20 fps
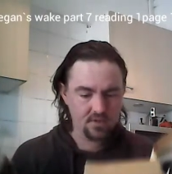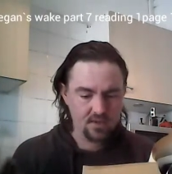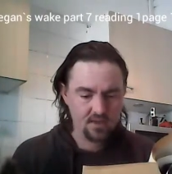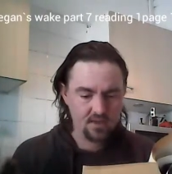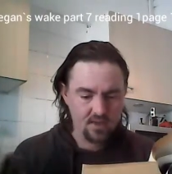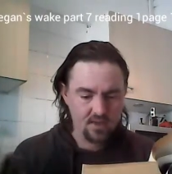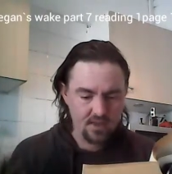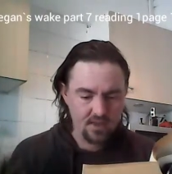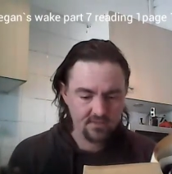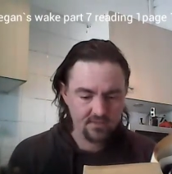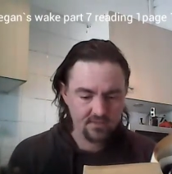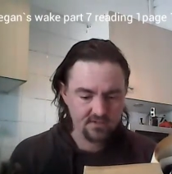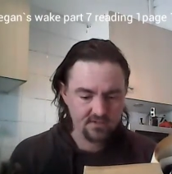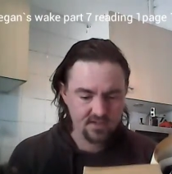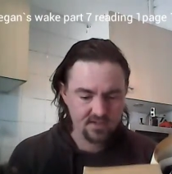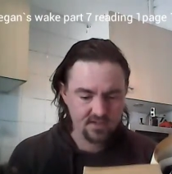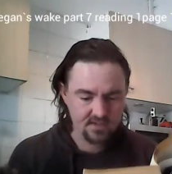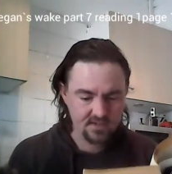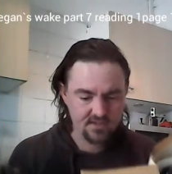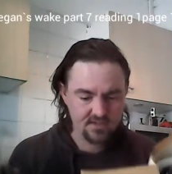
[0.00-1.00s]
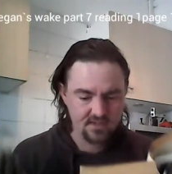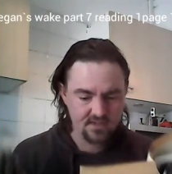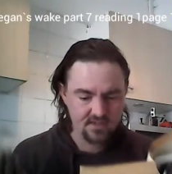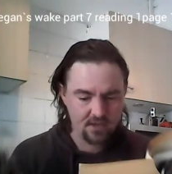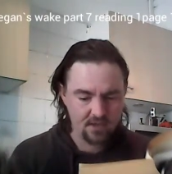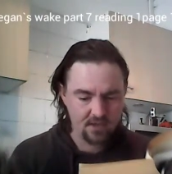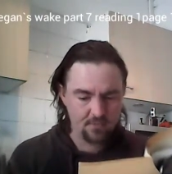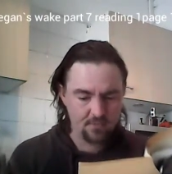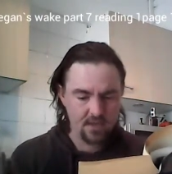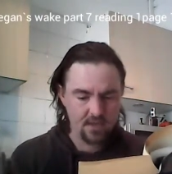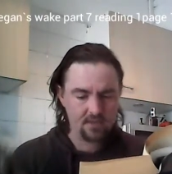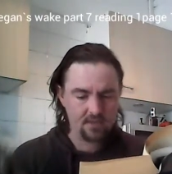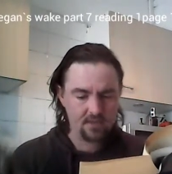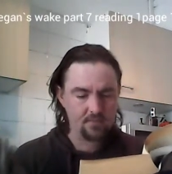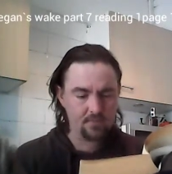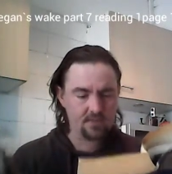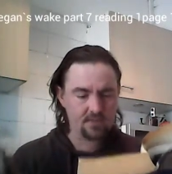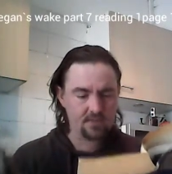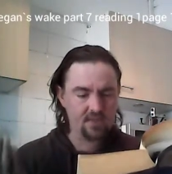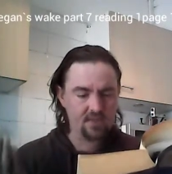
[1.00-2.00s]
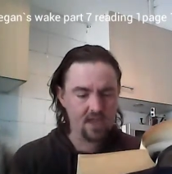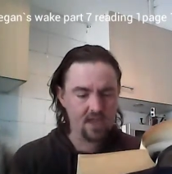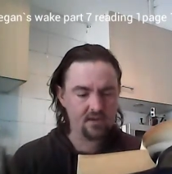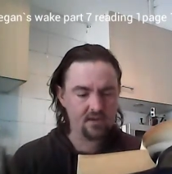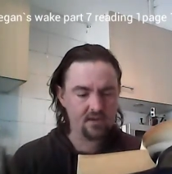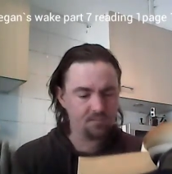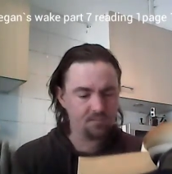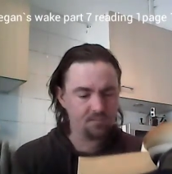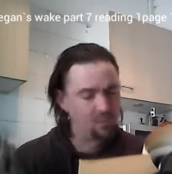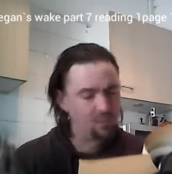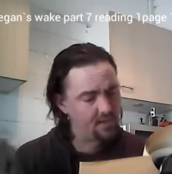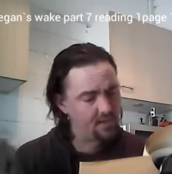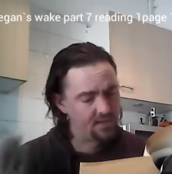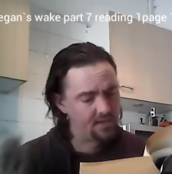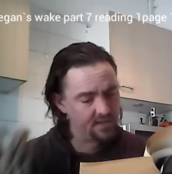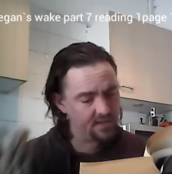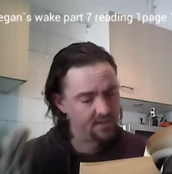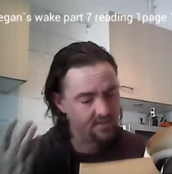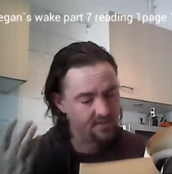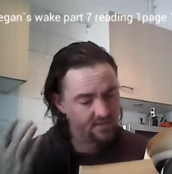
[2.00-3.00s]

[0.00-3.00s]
else kiss thou may mean Kerry Piggy,